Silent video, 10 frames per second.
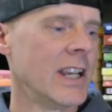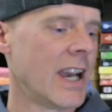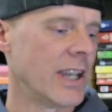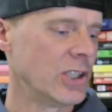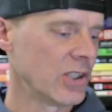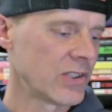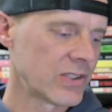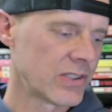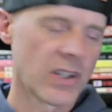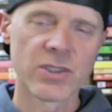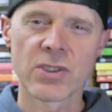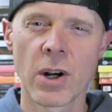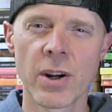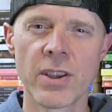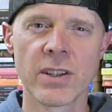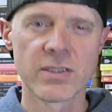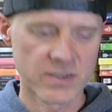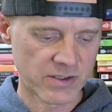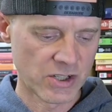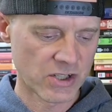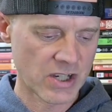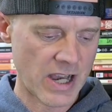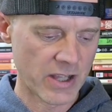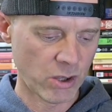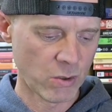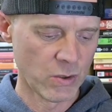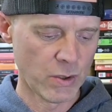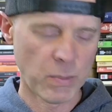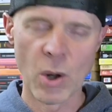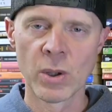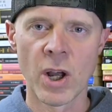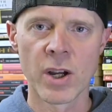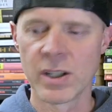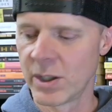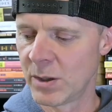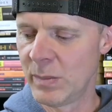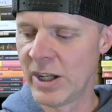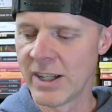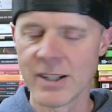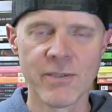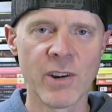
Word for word: I just started this, just got through the prologue a little bit.